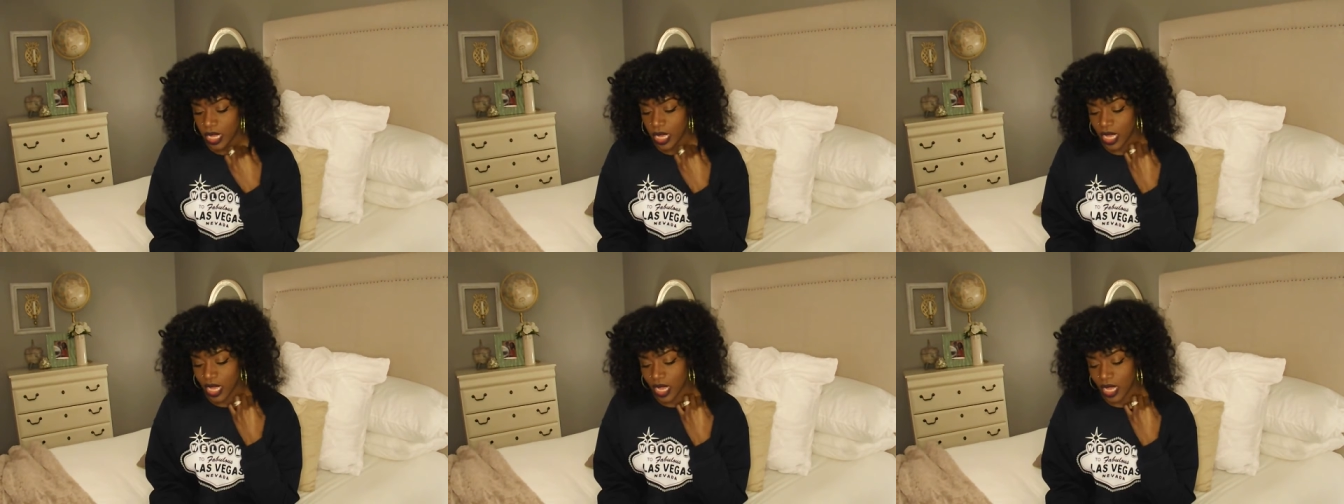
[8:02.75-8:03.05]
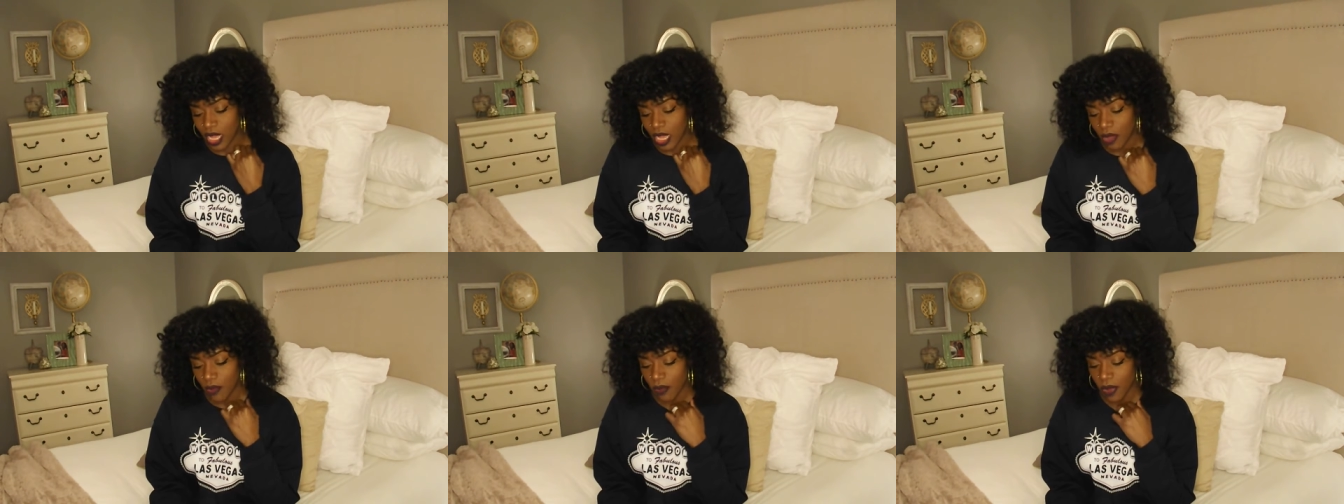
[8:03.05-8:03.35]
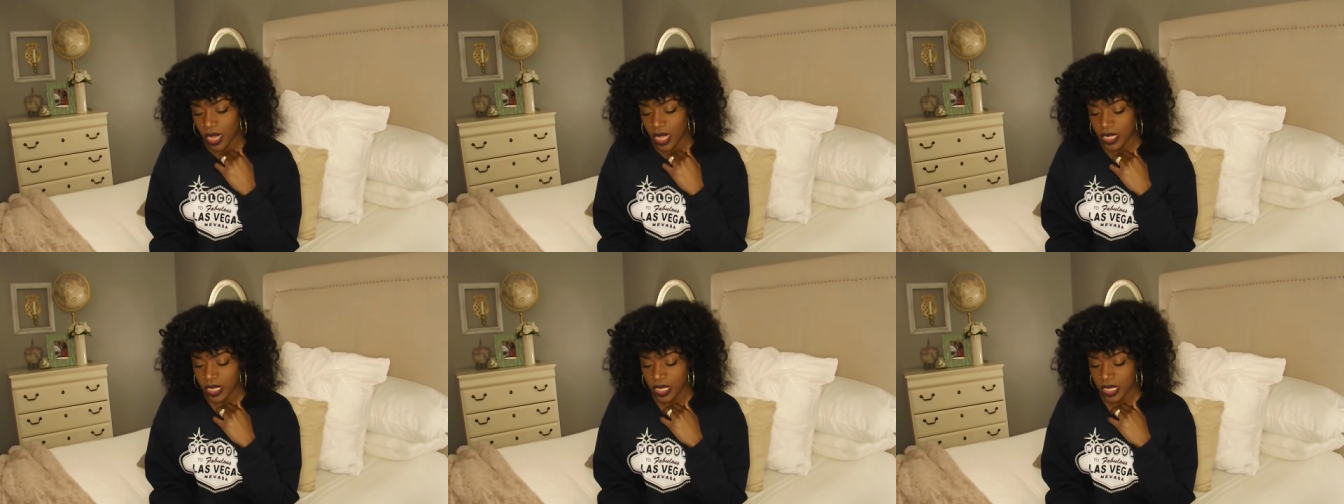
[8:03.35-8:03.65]

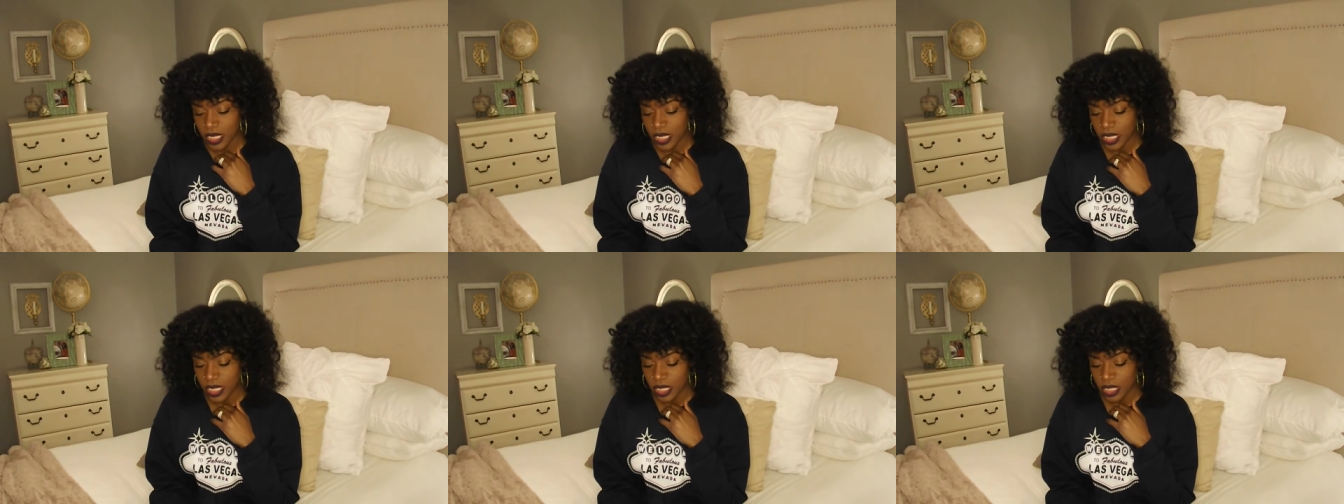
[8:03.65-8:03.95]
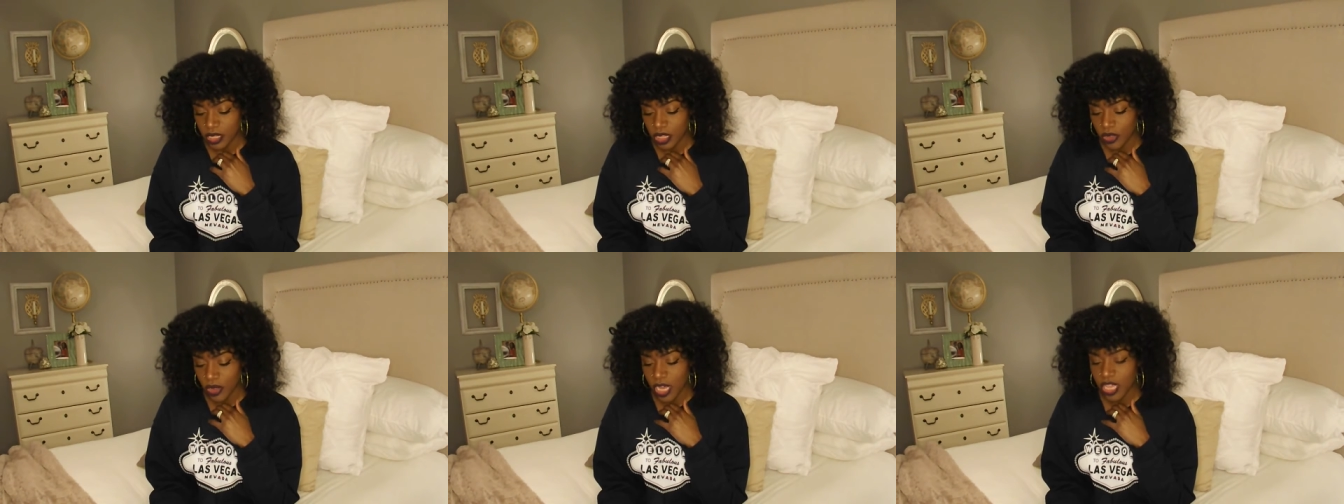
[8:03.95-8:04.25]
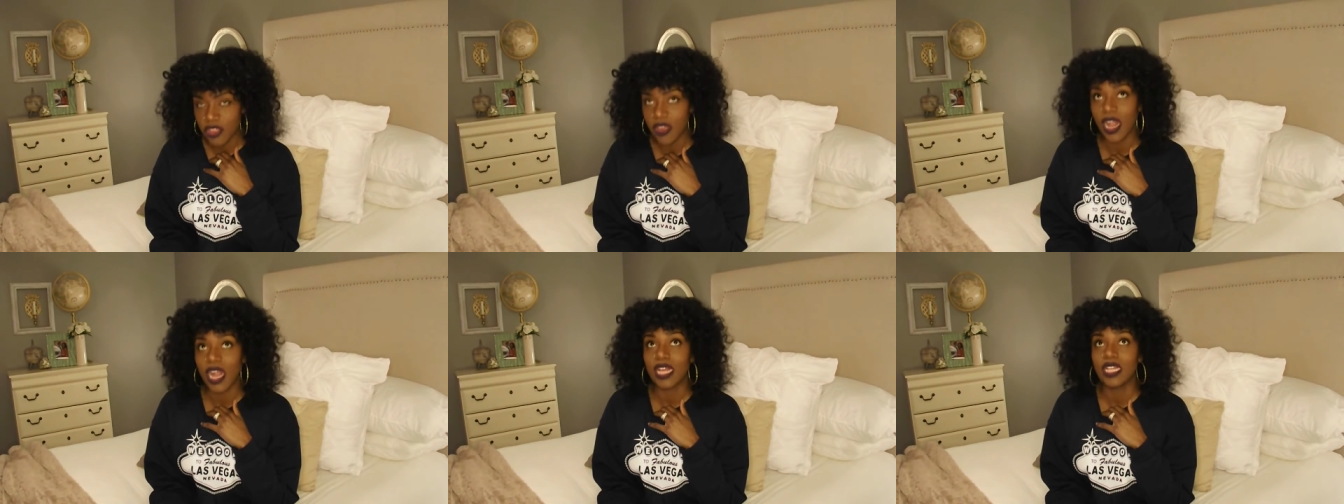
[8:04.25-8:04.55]

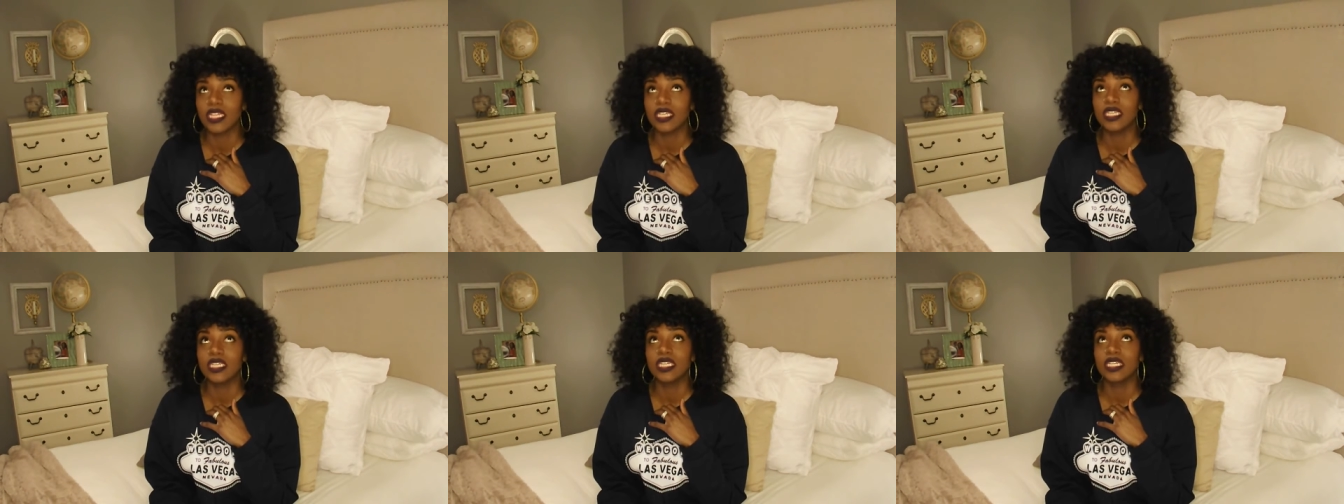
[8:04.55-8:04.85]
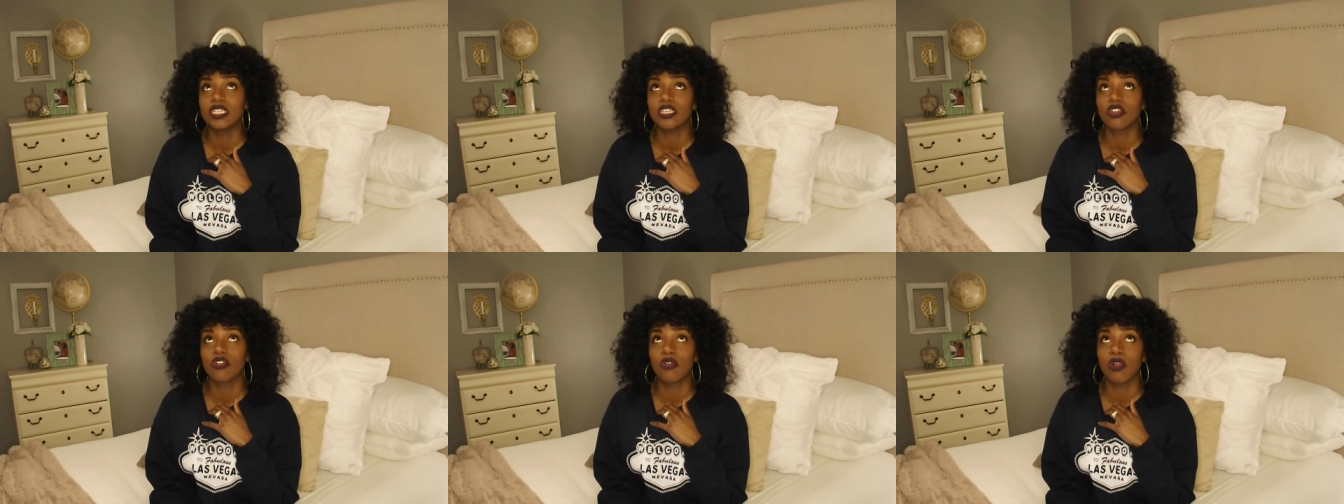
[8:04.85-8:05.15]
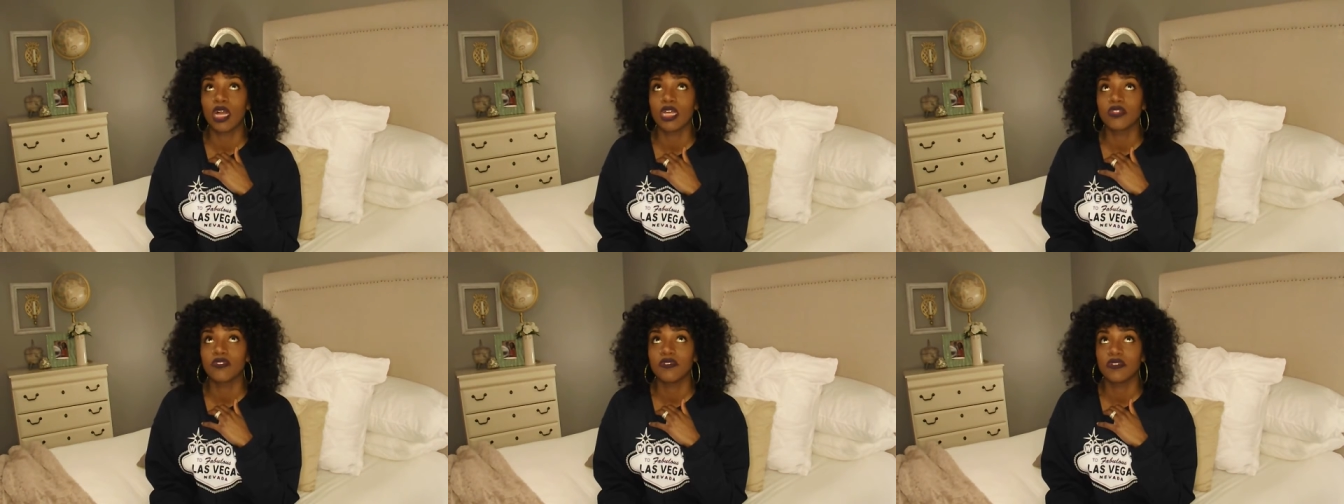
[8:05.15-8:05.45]
Treasure Island is
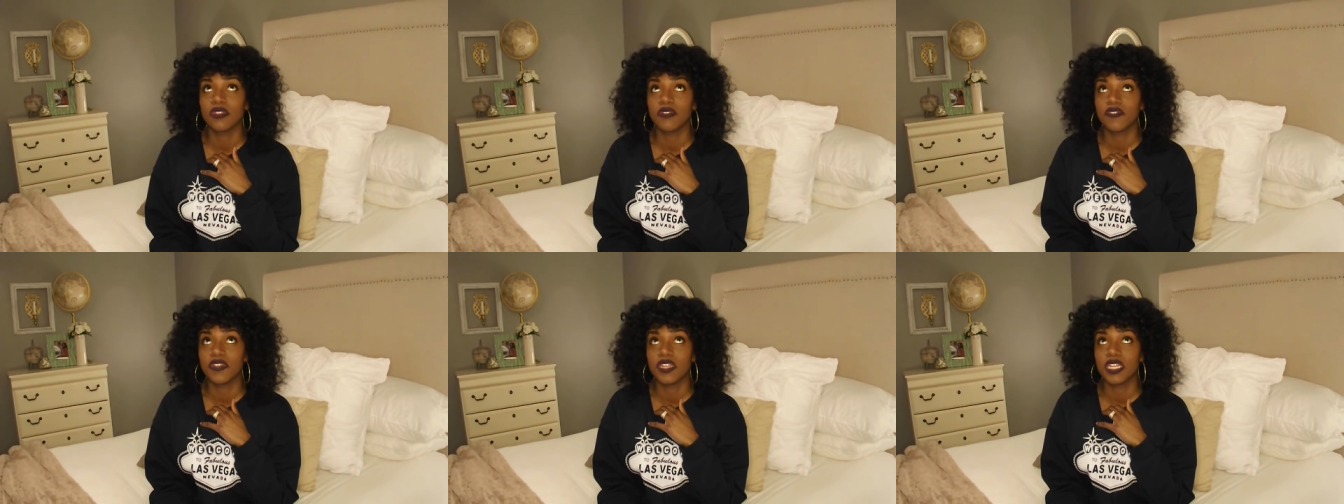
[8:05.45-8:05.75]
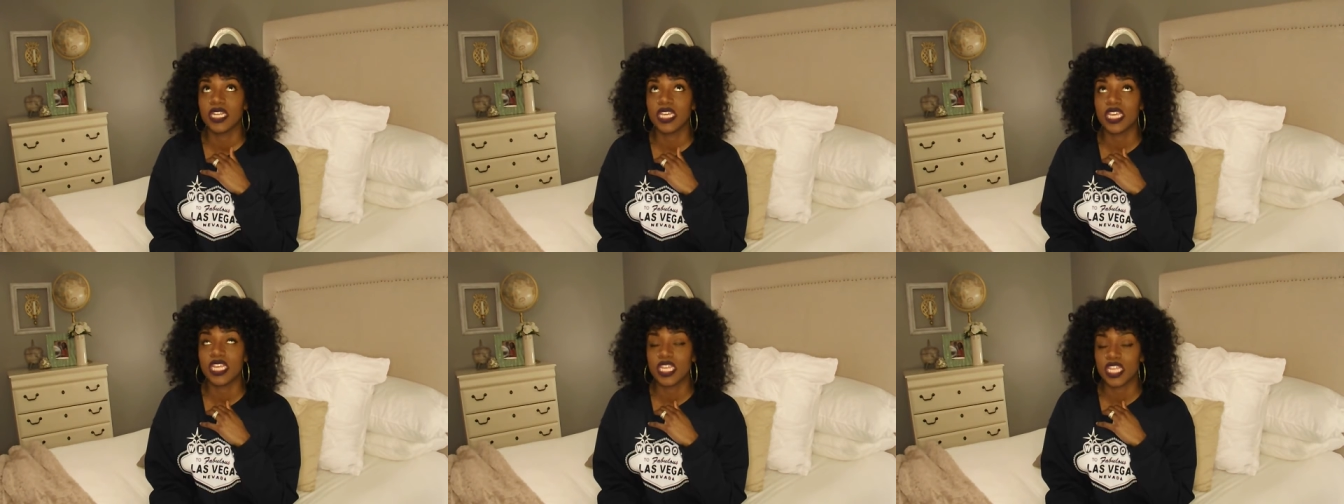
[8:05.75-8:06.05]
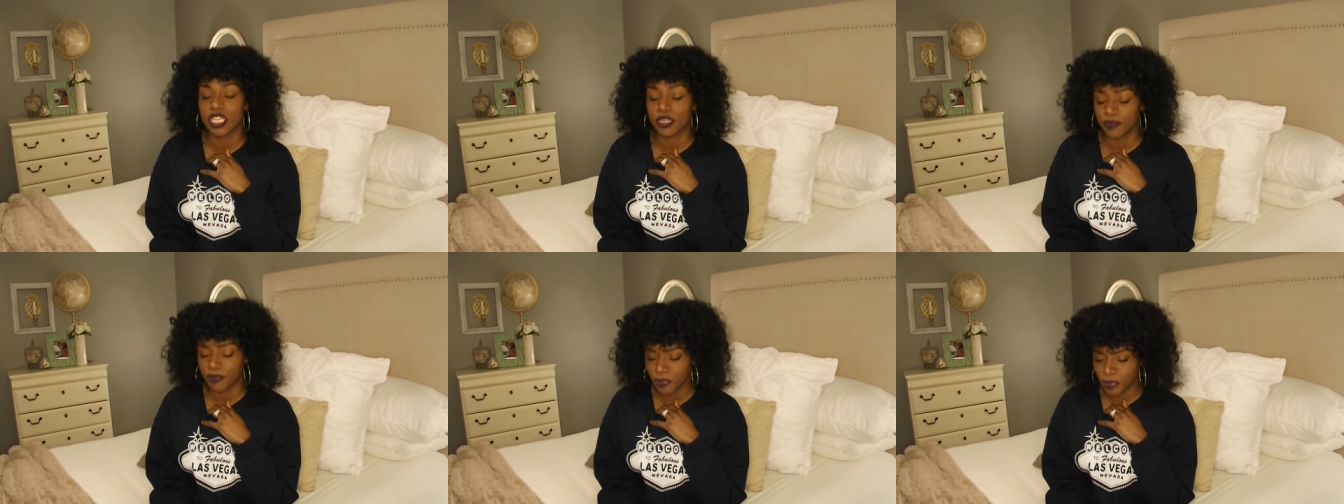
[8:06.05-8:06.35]
across from the
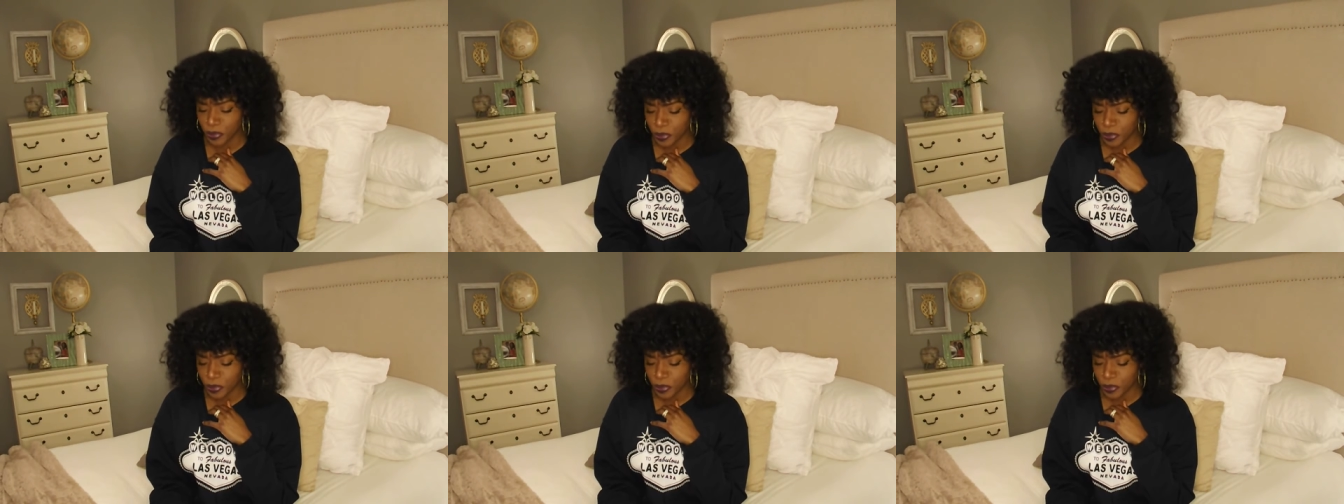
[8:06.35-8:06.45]
Venetian,